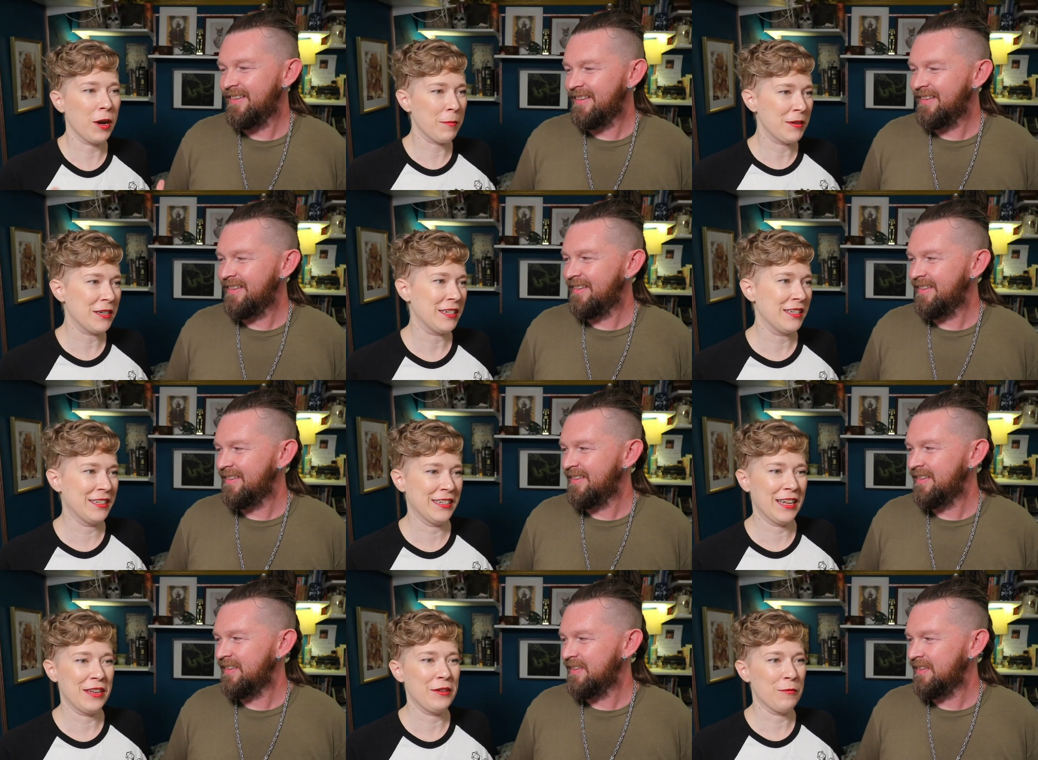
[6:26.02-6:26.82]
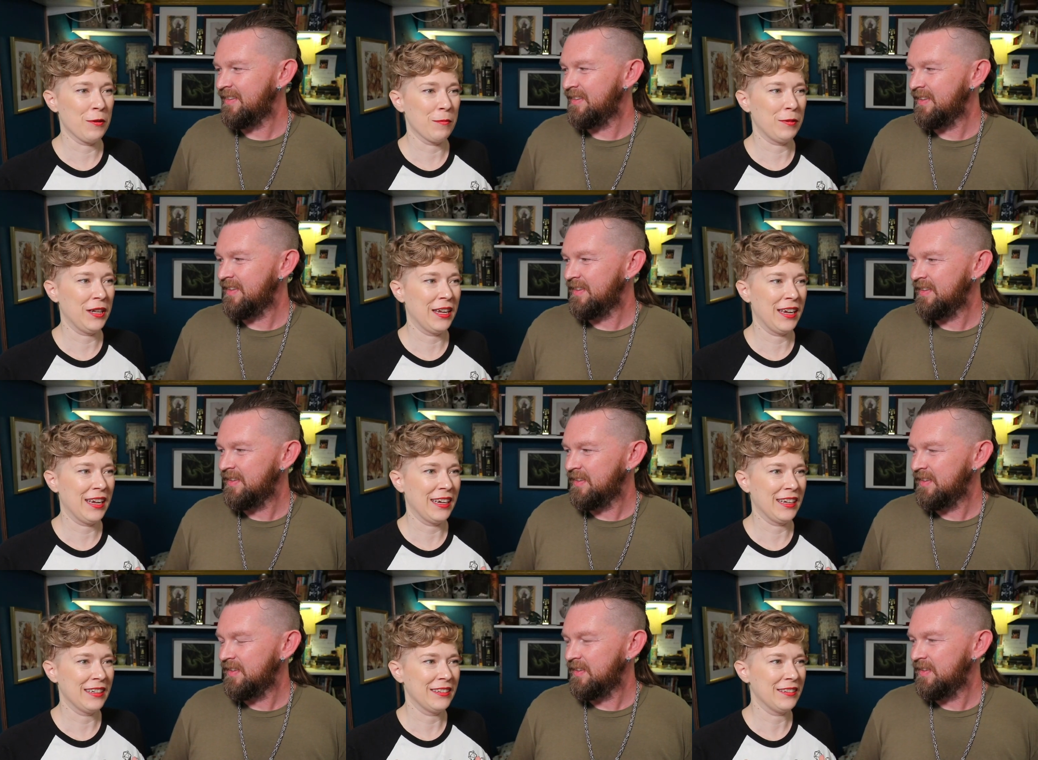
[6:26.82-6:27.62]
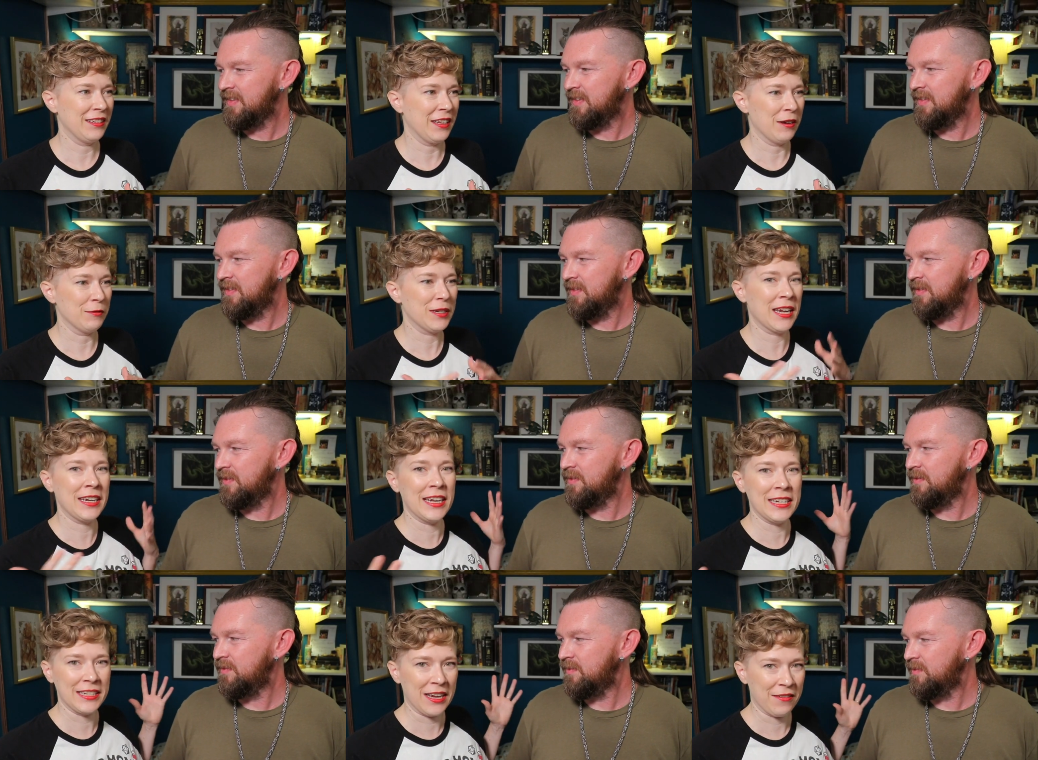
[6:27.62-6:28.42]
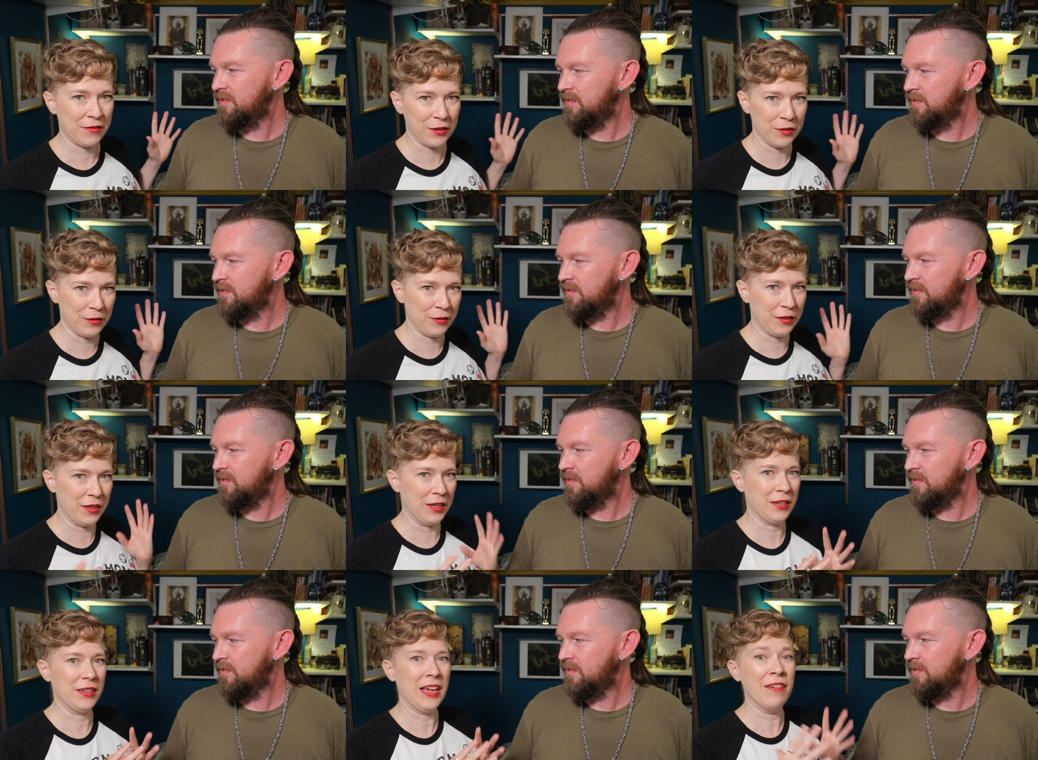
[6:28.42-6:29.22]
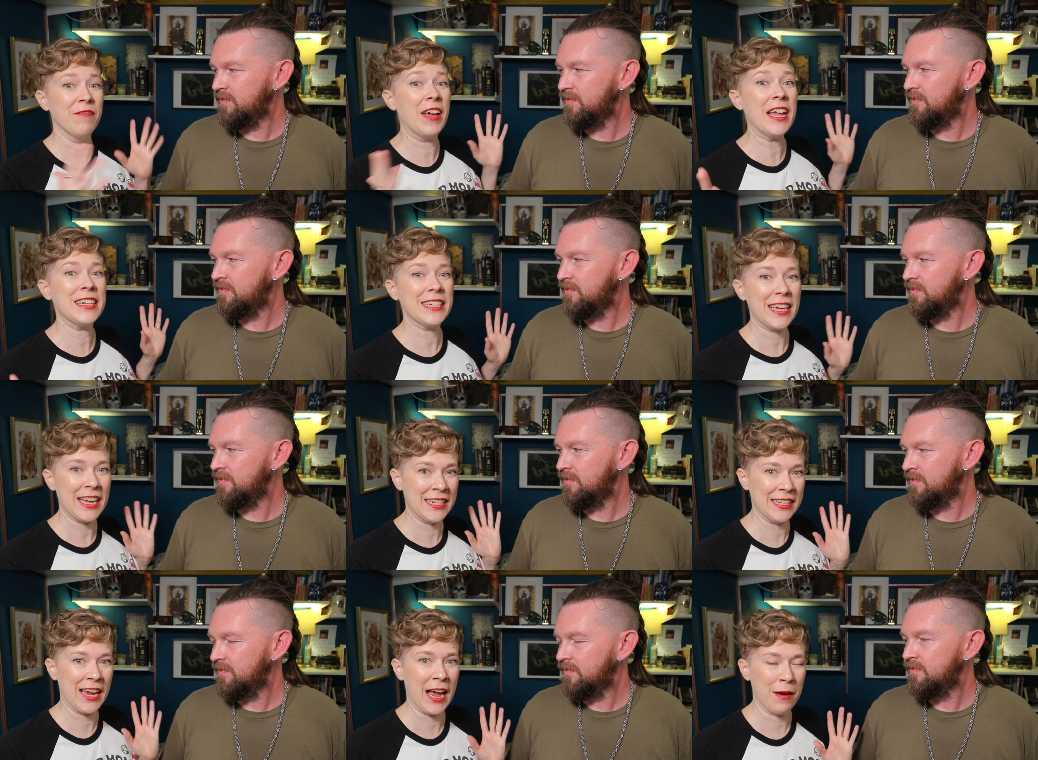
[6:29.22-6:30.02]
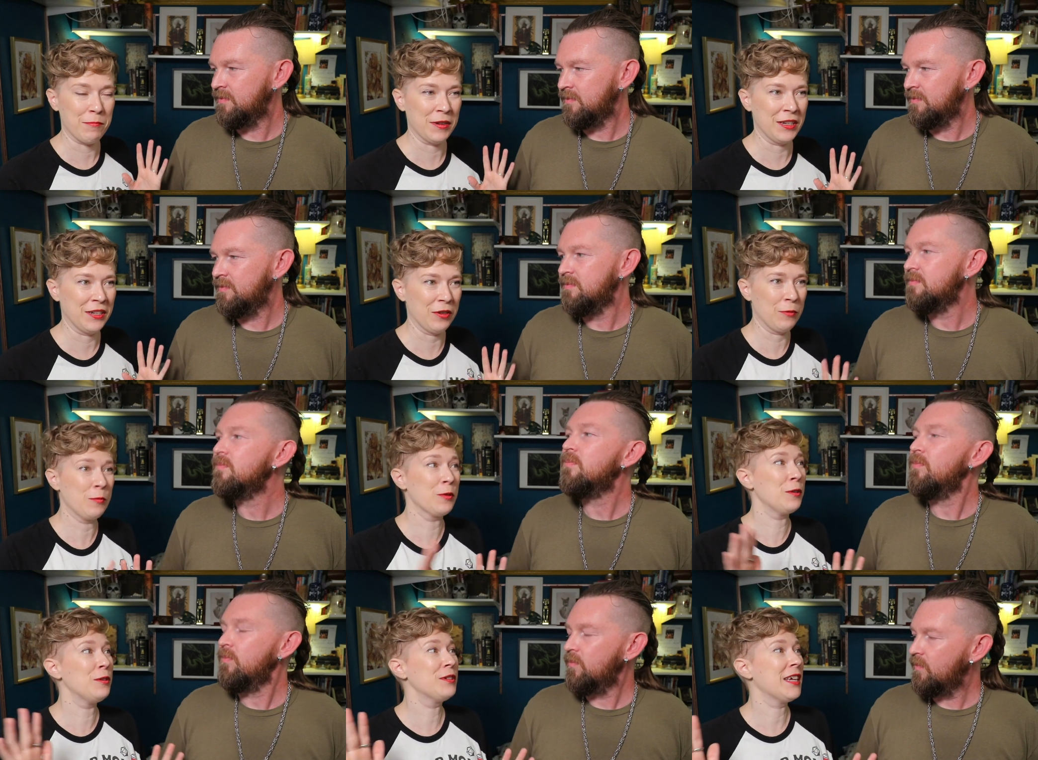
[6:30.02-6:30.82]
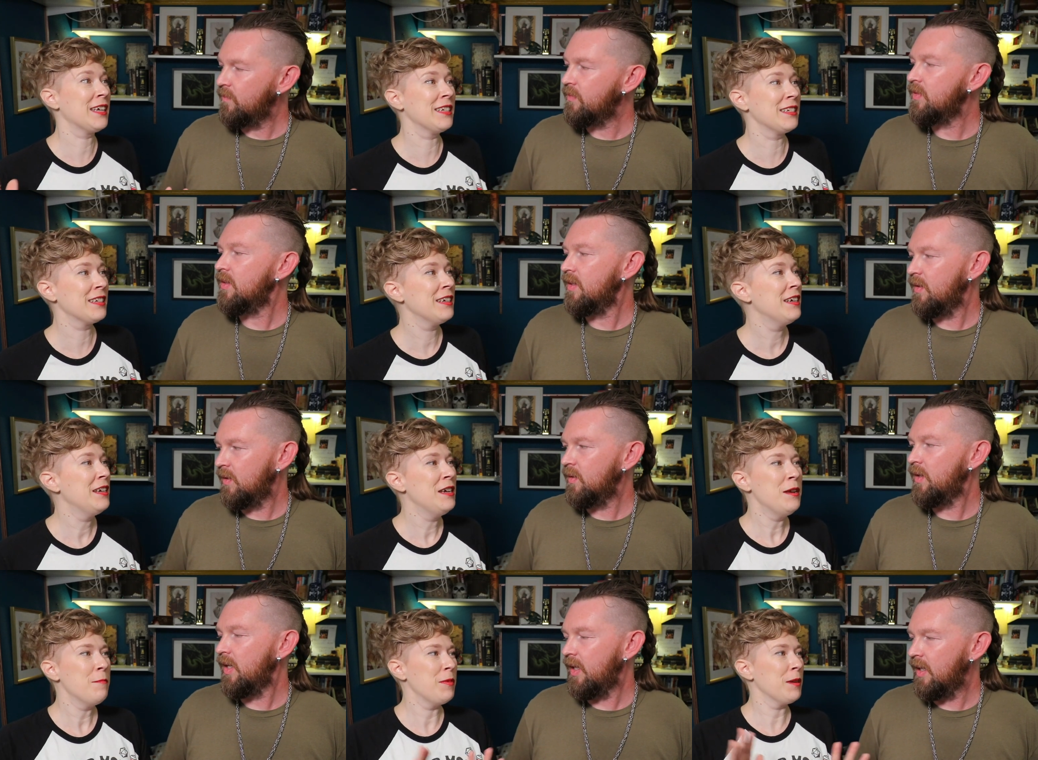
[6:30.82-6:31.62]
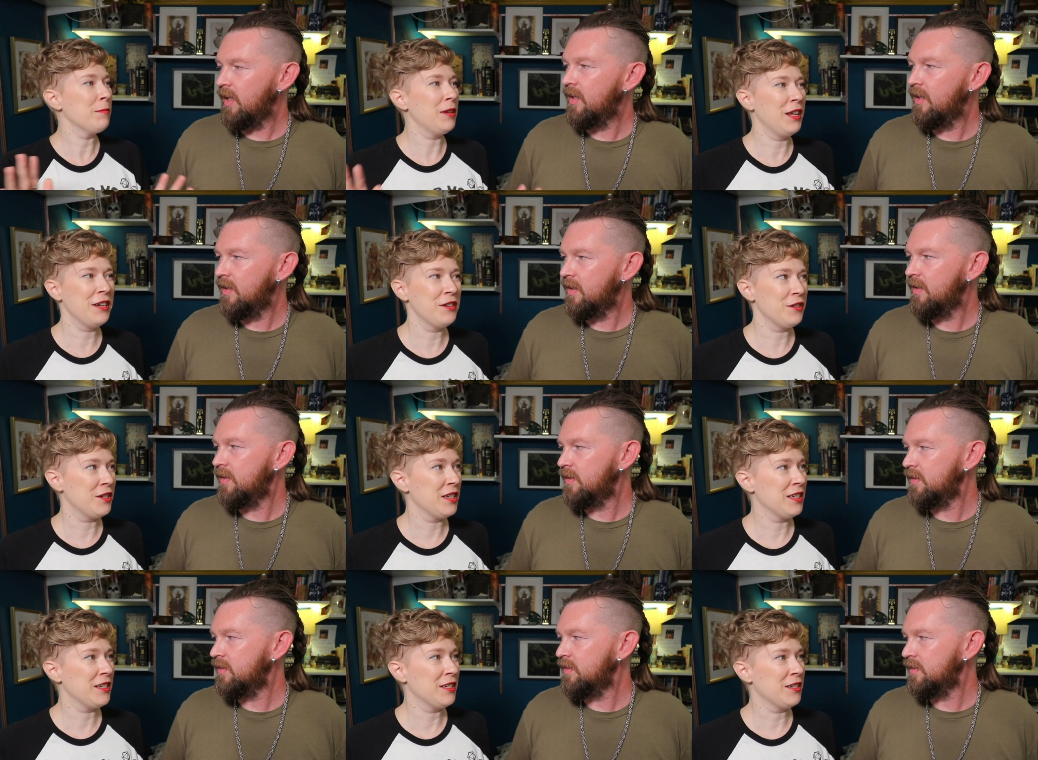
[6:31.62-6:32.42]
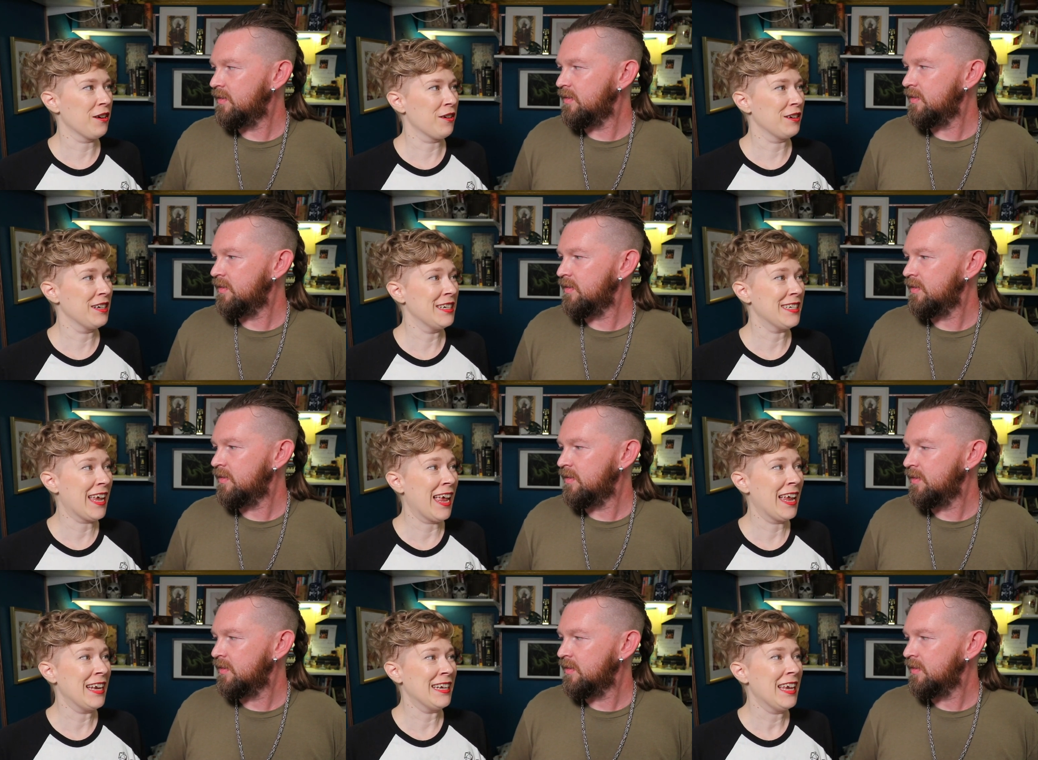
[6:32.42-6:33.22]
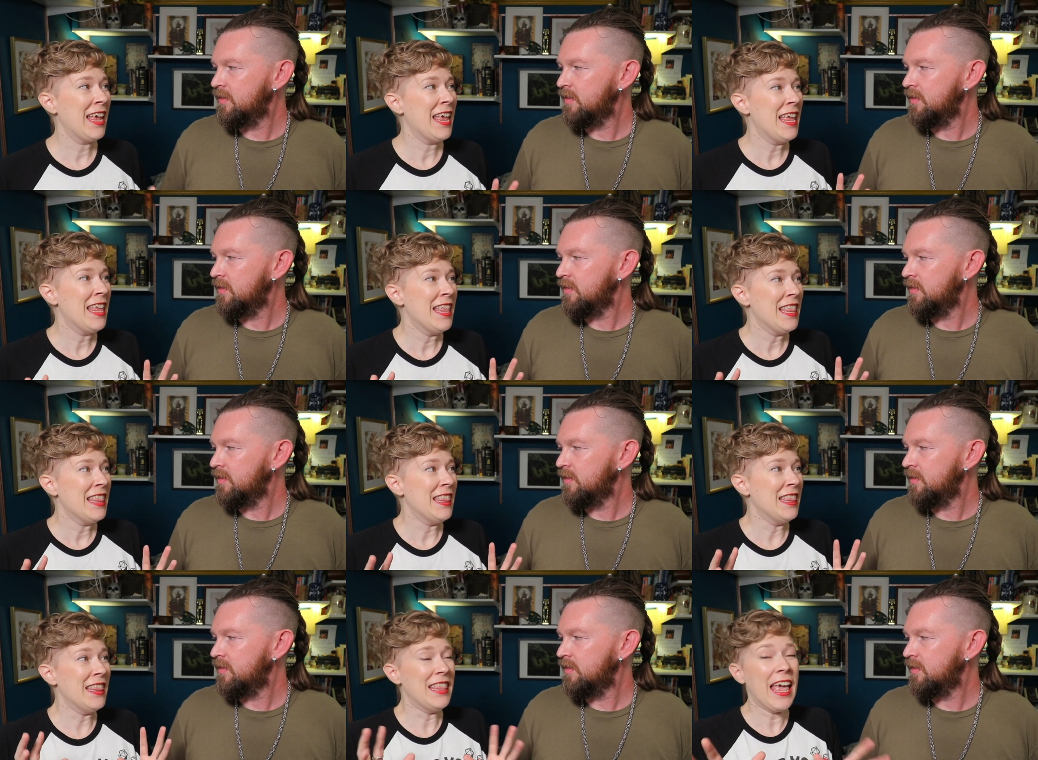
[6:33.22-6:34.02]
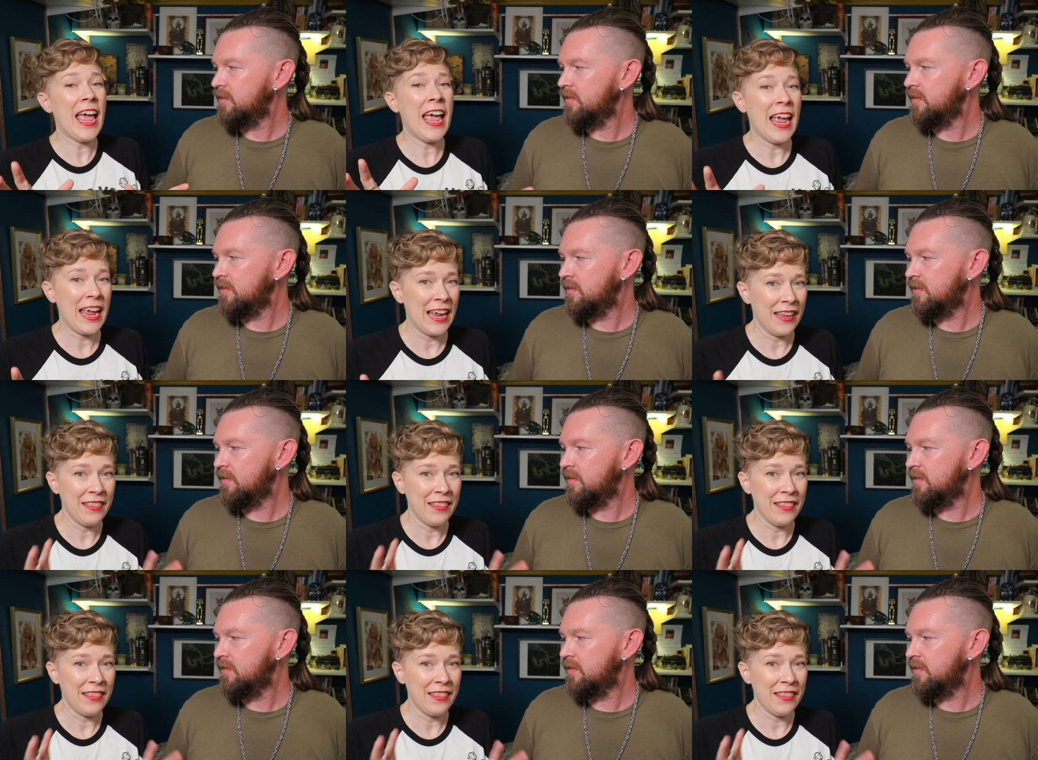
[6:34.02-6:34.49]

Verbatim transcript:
Speaker 1: Premise is that you are playing, you know, 10 days after the event has happened. The world has okay. been plunged into darkness and they